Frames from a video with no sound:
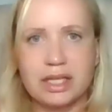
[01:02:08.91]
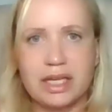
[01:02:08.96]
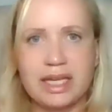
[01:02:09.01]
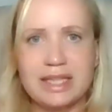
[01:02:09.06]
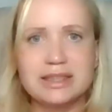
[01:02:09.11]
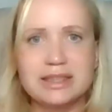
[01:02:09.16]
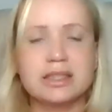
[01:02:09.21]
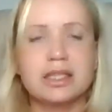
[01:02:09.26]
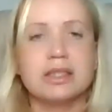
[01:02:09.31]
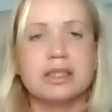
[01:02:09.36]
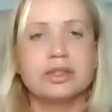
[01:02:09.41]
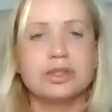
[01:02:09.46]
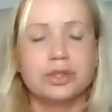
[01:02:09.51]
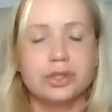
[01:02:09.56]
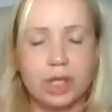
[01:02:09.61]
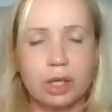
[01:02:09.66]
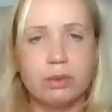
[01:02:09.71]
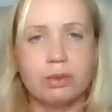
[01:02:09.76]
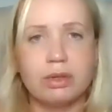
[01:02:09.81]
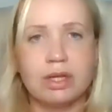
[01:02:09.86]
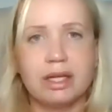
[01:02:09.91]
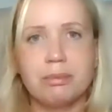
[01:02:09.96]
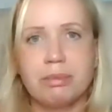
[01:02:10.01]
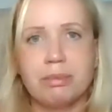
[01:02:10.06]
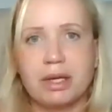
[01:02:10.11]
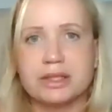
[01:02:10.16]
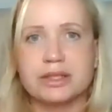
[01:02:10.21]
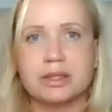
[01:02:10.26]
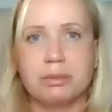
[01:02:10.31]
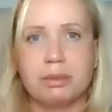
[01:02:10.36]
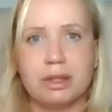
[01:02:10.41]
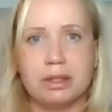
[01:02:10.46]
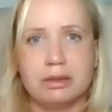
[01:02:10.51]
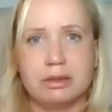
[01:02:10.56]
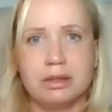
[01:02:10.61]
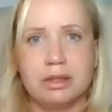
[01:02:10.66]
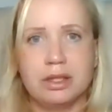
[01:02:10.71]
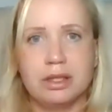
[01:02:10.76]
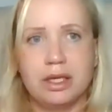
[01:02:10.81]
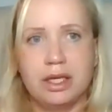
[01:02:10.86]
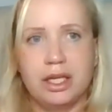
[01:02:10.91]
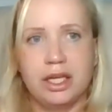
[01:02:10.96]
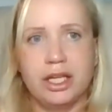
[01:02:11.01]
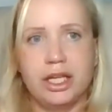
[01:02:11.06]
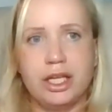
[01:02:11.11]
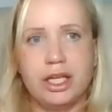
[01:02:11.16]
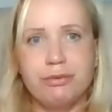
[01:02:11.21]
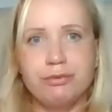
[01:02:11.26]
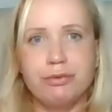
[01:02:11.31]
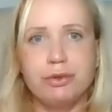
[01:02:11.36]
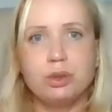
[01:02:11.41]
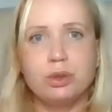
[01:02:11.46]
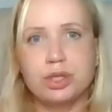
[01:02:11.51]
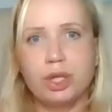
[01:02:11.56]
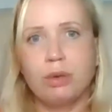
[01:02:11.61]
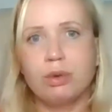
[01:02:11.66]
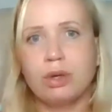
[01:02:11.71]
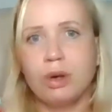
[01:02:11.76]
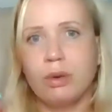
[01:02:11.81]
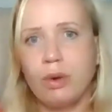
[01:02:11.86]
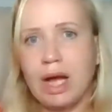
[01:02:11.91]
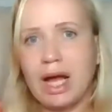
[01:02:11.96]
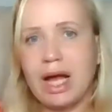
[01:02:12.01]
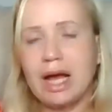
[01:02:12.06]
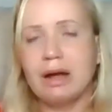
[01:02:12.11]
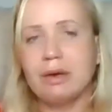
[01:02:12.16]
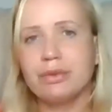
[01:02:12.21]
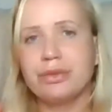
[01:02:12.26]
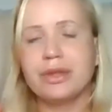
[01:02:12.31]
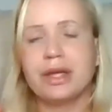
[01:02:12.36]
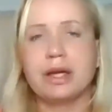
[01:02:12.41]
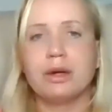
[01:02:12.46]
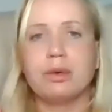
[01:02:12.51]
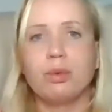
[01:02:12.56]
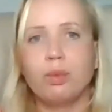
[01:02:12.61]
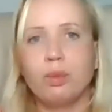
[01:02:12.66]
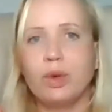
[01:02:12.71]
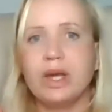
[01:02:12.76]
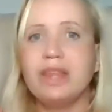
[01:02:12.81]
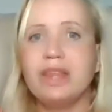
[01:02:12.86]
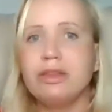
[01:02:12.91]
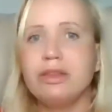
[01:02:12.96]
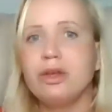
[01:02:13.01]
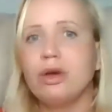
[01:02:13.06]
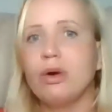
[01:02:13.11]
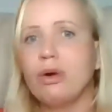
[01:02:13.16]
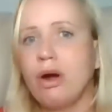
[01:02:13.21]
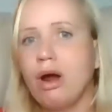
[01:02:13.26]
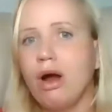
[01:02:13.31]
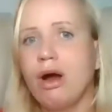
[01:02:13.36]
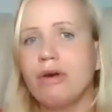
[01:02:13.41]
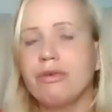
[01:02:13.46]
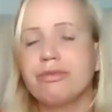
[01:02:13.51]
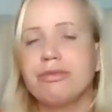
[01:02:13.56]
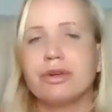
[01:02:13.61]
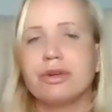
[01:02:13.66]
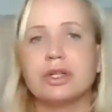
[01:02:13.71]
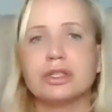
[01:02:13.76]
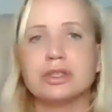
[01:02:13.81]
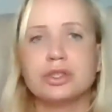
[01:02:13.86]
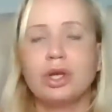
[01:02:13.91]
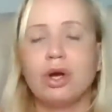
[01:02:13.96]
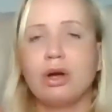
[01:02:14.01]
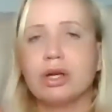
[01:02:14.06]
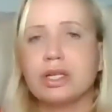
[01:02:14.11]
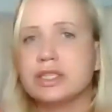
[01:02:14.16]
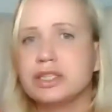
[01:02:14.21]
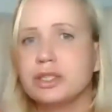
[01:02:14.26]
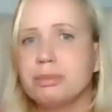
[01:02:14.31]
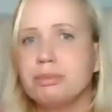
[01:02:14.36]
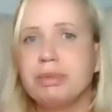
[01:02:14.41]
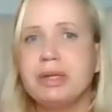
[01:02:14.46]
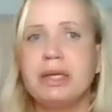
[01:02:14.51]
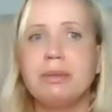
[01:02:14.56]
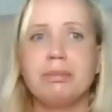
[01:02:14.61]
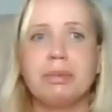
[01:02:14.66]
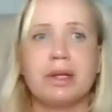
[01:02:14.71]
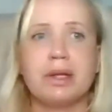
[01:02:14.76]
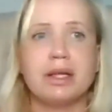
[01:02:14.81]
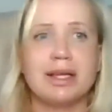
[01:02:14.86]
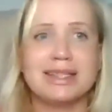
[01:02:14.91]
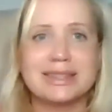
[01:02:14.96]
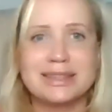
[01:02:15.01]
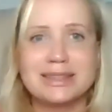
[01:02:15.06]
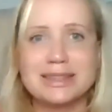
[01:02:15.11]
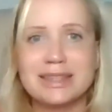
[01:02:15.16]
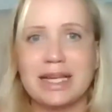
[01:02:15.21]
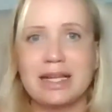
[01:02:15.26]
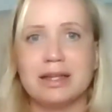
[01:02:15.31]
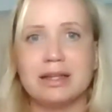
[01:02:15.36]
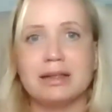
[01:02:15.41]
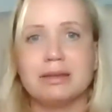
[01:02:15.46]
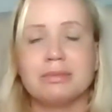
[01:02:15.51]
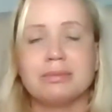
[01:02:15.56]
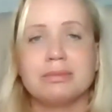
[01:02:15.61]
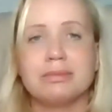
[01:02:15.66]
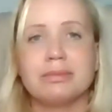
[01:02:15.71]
It's totally impossible if you don't go out there with your offer, talking to people and sell.